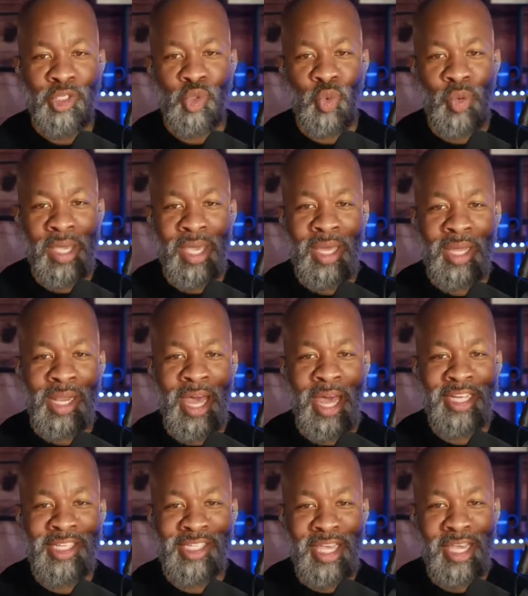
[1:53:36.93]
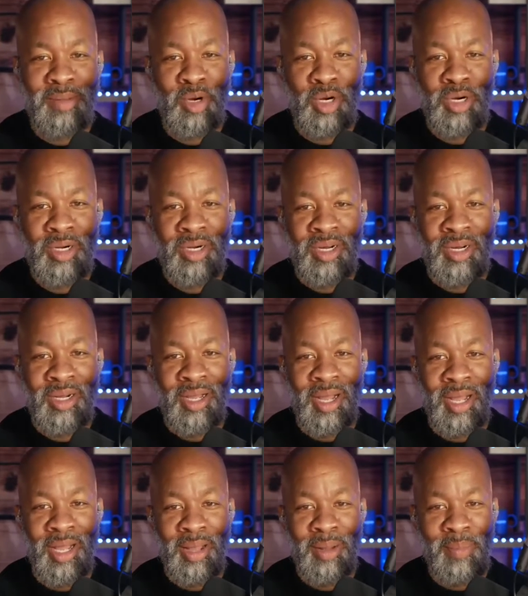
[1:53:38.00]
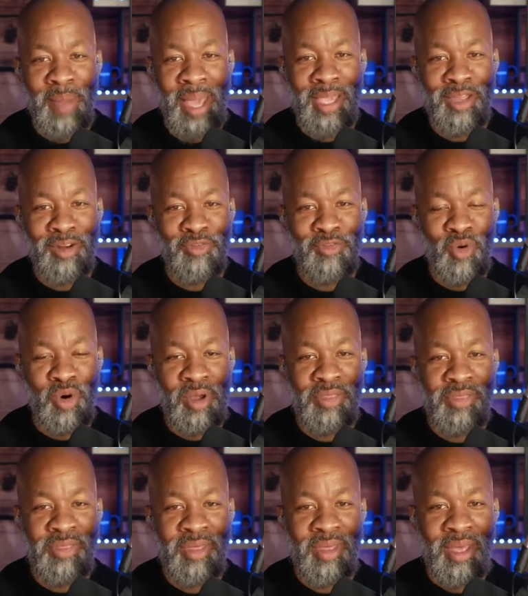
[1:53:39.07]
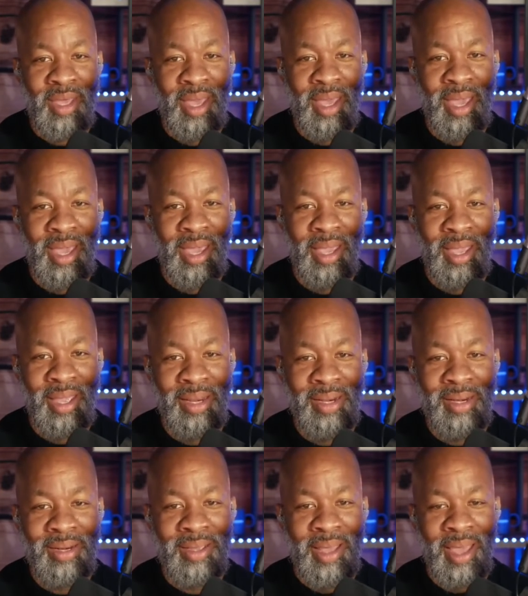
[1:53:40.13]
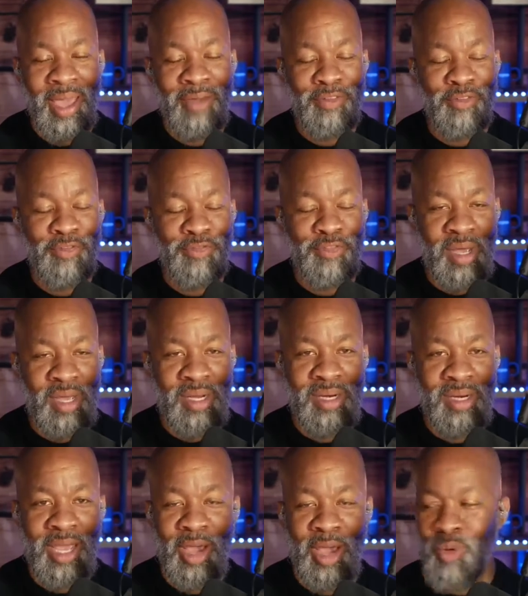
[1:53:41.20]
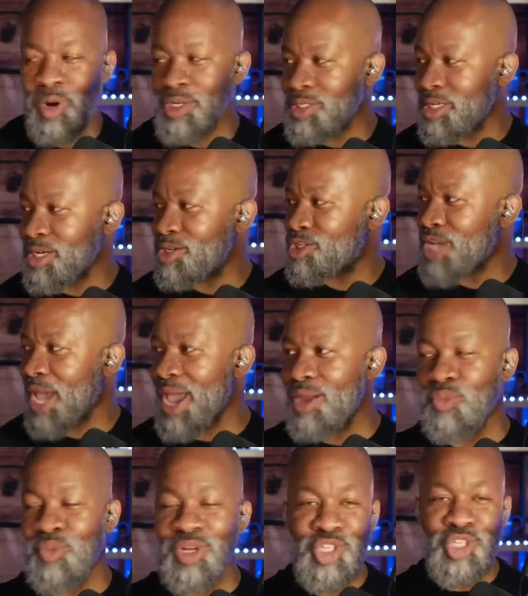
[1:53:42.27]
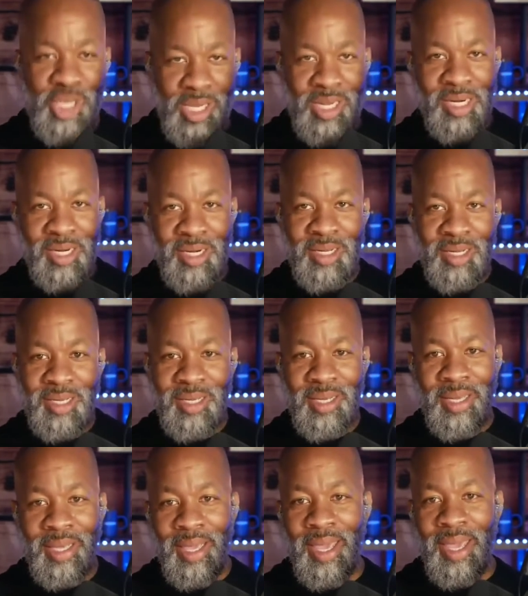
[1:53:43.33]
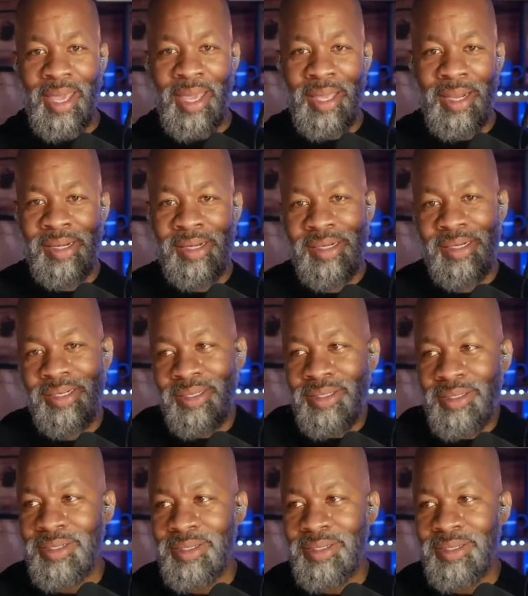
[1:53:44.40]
swinging a lightsaber back and forth and having fun, and we're just here chatting, we're chilling, and